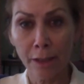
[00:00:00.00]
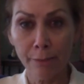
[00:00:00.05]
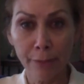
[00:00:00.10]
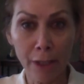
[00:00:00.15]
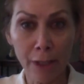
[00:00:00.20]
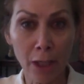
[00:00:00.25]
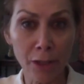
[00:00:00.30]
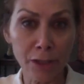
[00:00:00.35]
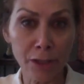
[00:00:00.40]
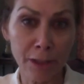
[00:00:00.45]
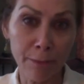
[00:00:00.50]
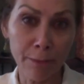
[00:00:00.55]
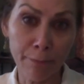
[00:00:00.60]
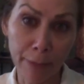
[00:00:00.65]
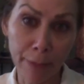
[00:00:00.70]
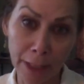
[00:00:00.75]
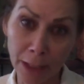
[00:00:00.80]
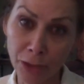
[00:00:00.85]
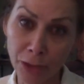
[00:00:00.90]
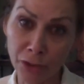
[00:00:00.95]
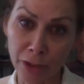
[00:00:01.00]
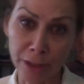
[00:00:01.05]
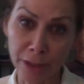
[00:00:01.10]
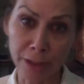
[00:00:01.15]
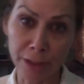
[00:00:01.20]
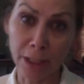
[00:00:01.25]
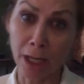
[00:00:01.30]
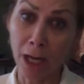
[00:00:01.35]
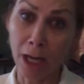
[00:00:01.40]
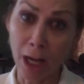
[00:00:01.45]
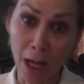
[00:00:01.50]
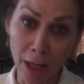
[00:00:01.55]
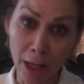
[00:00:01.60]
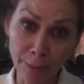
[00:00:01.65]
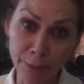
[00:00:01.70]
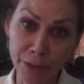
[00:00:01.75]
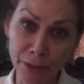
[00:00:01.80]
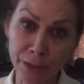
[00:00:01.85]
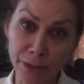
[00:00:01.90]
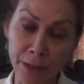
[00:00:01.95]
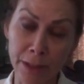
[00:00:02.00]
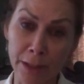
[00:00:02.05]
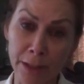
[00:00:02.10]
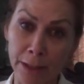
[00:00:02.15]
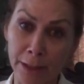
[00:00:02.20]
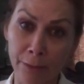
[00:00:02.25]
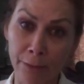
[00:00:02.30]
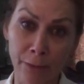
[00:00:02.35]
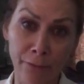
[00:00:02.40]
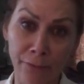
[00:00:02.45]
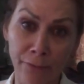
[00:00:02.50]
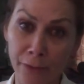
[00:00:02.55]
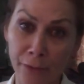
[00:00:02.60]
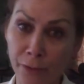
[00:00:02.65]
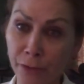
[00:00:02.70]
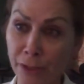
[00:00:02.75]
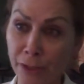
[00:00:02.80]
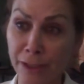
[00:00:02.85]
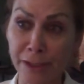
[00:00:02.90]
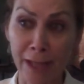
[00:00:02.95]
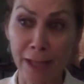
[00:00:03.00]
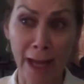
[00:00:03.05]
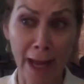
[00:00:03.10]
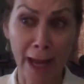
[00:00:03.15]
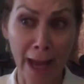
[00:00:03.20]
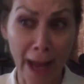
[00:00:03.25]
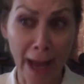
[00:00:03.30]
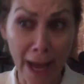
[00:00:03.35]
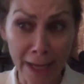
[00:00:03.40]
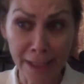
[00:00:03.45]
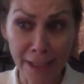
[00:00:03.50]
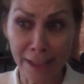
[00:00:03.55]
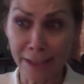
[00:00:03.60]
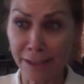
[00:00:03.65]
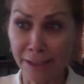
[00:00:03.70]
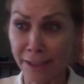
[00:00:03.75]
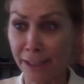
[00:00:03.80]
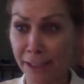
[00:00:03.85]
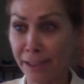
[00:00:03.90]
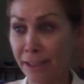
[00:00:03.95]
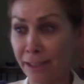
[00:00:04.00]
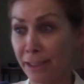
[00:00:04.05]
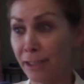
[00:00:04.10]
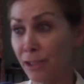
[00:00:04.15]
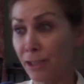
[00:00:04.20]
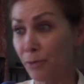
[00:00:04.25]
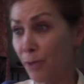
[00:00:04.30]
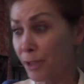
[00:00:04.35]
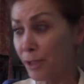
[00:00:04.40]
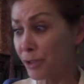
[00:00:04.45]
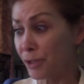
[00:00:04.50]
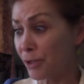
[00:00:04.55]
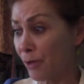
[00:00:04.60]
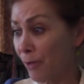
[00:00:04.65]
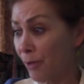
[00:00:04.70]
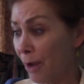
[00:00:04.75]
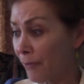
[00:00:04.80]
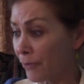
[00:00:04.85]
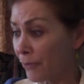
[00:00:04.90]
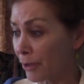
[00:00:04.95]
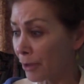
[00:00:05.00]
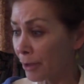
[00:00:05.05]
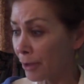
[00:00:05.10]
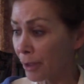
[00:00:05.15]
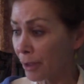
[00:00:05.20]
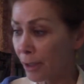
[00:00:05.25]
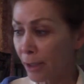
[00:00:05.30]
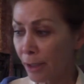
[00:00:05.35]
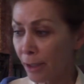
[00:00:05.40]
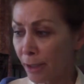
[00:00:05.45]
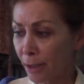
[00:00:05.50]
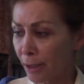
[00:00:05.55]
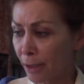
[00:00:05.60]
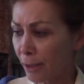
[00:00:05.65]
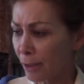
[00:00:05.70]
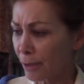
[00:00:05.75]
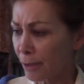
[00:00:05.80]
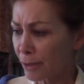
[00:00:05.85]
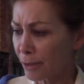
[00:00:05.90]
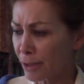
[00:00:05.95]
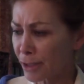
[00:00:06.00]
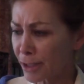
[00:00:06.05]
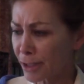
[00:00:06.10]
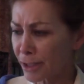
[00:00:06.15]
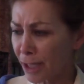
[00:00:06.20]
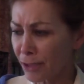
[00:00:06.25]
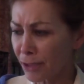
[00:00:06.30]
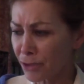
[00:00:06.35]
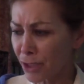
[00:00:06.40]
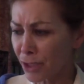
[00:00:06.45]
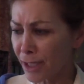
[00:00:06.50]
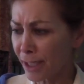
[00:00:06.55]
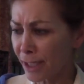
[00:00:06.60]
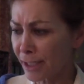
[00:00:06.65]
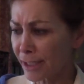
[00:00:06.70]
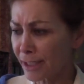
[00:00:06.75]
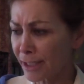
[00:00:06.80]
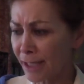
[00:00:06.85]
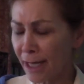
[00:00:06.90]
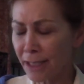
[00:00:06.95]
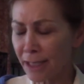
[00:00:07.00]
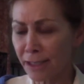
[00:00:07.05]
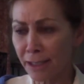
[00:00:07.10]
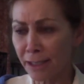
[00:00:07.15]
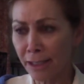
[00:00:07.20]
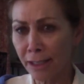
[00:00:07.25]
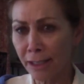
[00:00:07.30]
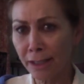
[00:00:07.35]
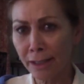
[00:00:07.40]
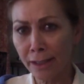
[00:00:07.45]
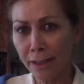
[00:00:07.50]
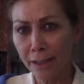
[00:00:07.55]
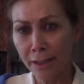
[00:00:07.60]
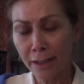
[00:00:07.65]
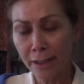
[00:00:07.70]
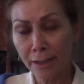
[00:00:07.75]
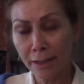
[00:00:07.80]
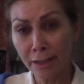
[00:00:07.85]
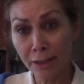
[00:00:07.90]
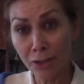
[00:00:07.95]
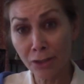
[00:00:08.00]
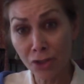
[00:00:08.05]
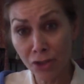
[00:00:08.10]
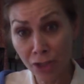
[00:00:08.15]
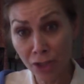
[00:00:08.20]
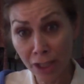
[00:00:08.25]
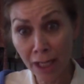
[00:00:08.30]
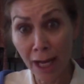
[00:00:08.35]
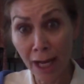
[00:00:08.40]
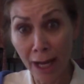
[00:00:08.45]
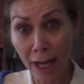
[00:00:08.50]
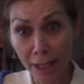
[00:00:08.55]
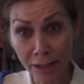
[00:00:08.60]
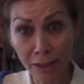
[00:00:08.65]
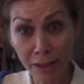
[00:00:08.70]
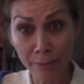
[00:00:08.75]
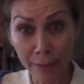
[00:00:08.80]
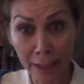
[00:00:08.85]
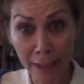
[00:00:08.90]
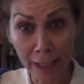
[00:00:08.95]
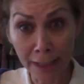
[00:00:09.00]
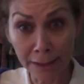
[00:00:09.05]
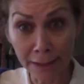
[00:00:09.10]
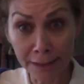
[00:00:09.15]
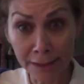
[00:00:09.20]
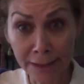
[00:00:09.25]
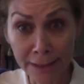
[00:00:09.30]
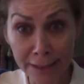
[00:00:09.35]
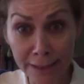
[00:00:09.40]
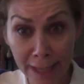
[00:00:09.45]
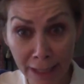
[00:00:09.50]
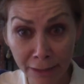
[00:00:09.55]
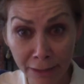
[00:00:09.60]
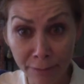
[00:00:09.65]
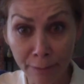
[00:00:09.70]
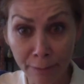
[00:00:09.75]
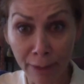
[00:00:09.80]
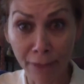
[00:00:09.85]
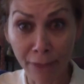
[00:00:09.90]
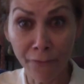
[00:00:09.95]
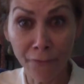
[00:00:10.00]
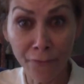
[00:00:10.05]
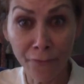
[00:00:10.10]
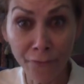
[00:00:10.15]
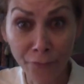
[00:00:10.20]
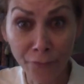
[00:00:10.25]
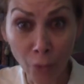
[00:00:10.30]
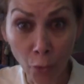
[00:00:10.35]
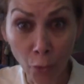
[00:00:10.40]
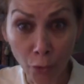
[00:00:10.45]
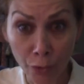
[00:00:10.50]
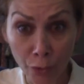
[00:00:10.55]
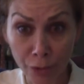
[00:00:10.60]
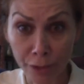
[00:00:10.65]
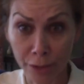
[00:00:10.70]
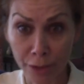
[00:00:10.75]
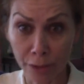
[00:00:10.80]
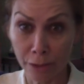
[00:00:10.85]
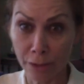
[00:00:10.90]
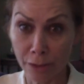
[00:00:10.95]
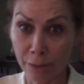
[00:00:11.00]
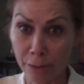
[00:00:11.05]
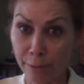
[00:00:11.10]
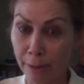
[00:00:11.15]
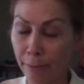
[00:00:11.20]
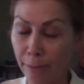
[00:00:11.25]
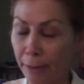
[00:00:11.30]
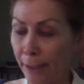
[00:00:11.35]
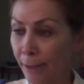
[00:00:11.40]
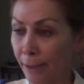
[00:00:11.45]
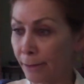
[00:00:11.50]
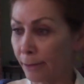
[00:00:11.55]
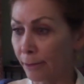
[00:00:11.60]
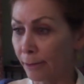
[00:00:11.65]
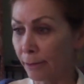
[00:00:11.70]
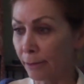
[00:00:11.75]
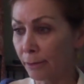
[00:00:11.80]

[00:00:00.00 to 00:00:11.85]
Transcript: because the patient obstinately refuses any assistance whatsoever, to such an extent that she had to be held down by force to be bled.